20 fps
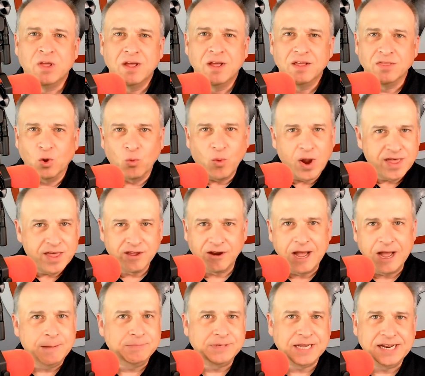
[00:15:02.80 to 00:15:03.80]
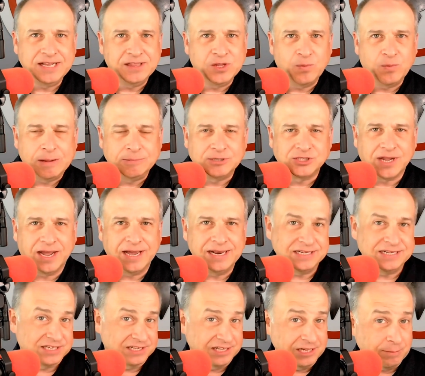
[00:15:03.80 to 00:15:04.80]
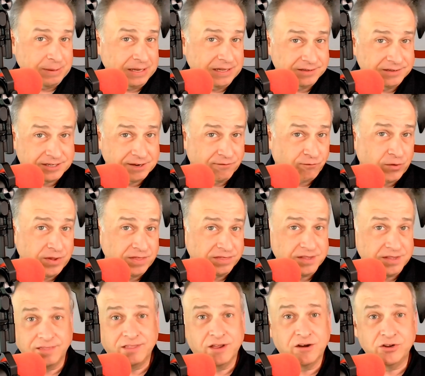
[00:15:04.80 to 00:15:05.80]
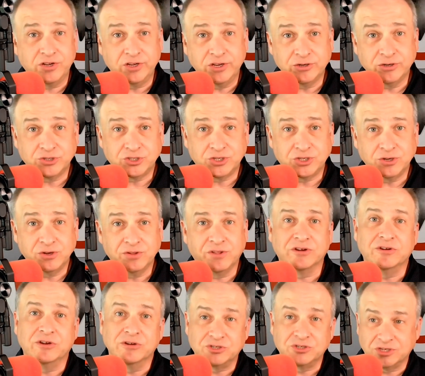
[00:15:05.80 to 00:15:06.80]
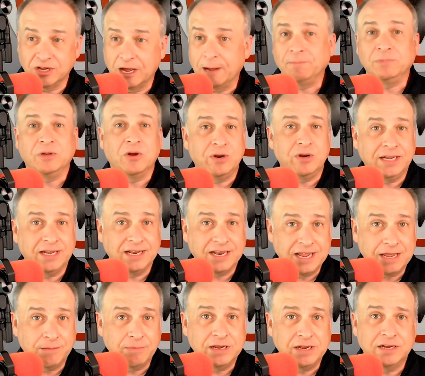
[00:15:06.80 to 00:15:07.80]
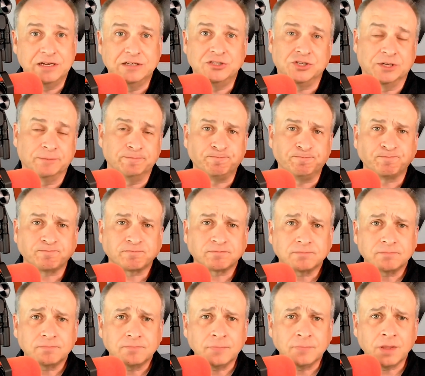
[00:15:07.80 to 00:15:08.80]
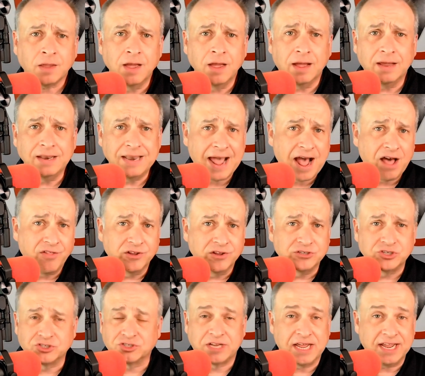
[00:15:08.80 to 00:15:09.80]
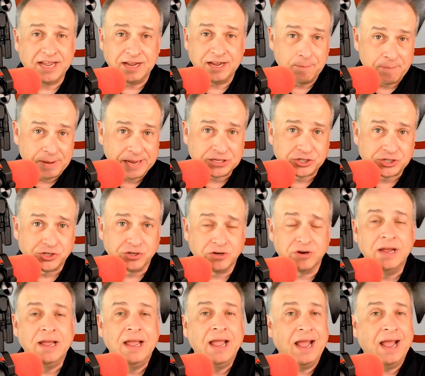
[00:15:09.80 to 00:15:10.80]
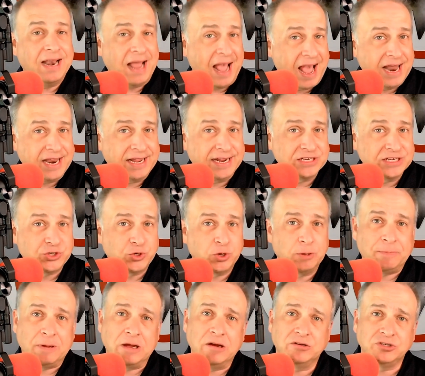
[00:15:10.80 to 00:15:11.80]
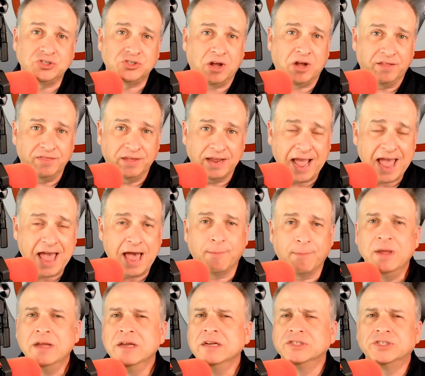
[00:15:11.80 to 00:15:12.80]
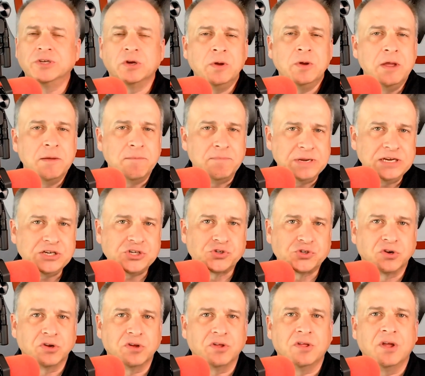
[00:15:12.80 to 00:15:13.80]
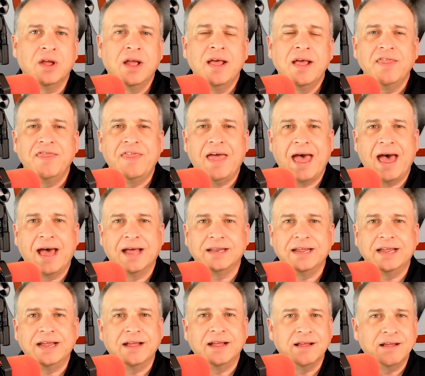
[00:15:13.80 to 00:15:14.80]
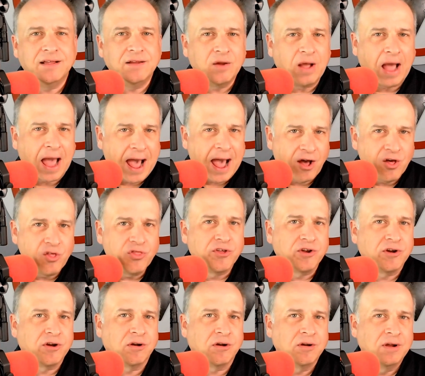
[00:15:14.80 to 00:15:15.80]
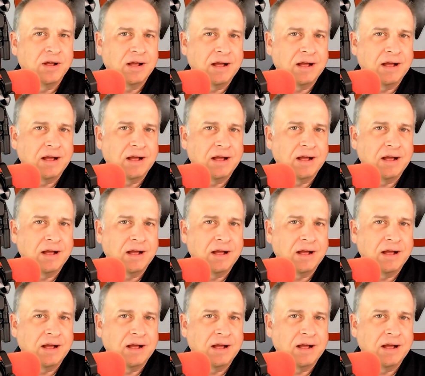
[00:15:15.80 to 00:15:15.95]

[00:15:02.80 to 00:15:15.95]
way they're updating the website is a little bit different than they're used to. They're used to uploading an image, and now they're just taking a picture and adding it to a post on the app. So be sure that how they're